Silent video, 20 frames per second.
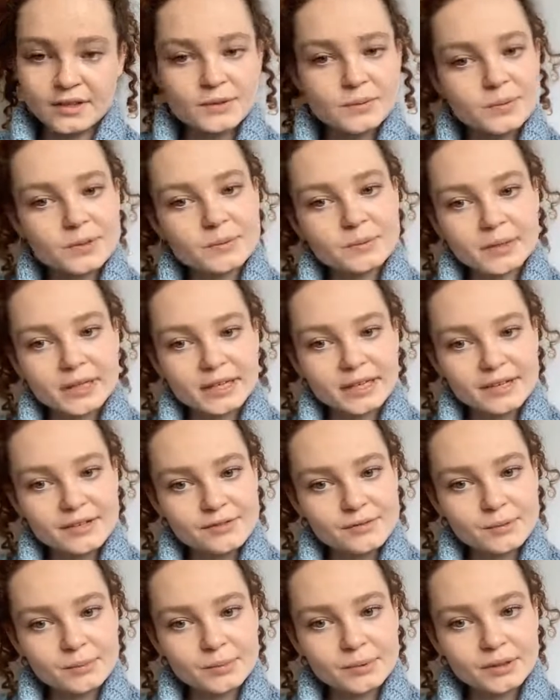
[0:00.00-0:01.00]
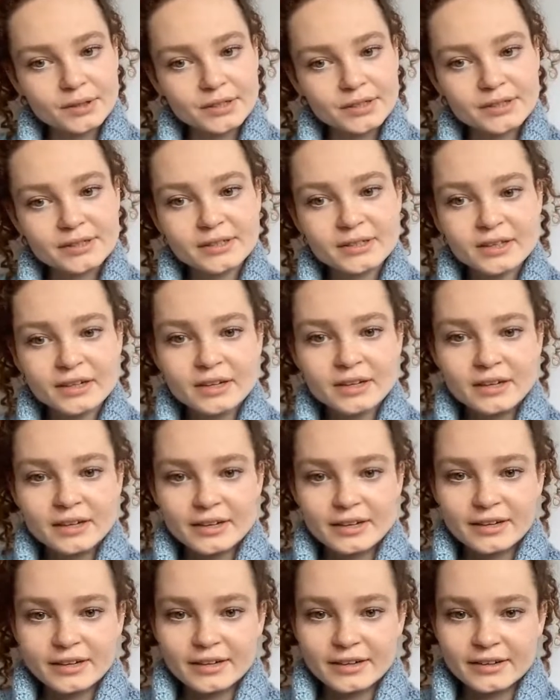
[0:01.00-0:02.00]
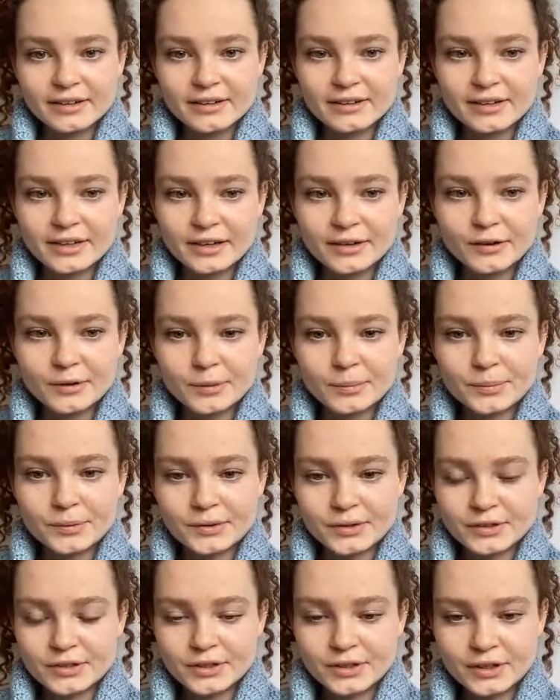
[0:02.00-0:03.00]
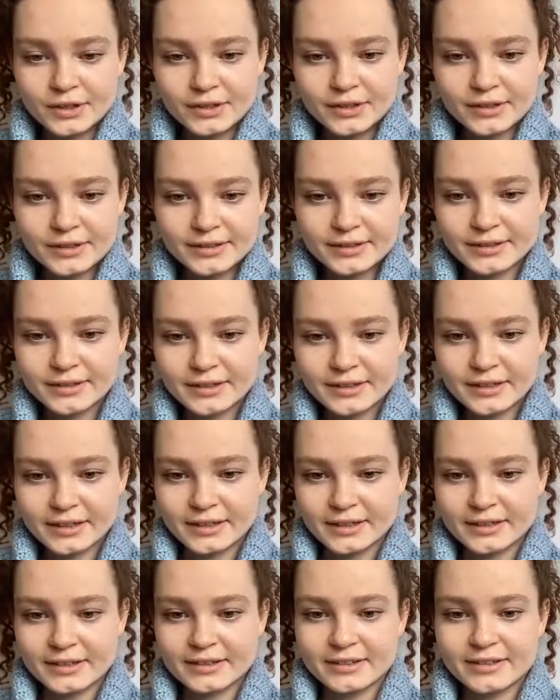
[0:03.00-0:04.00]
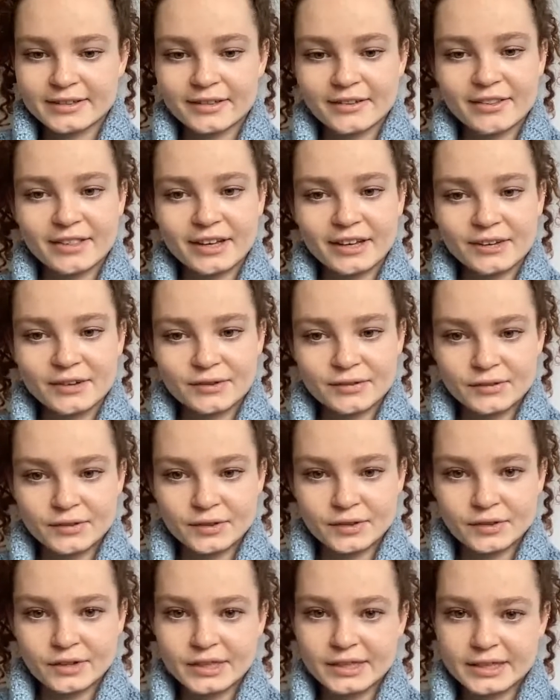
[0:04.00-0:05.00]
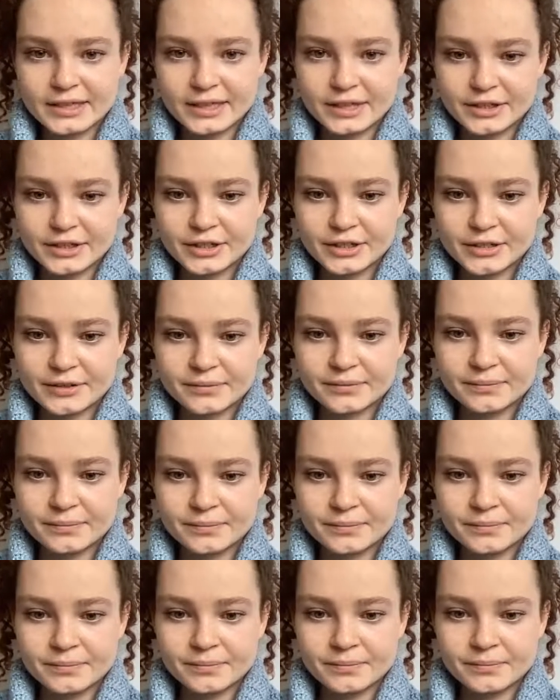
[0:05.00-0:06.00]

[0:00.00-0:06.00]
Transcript: This was my case report, and I hope you enjoyed it, and thank you for your attention.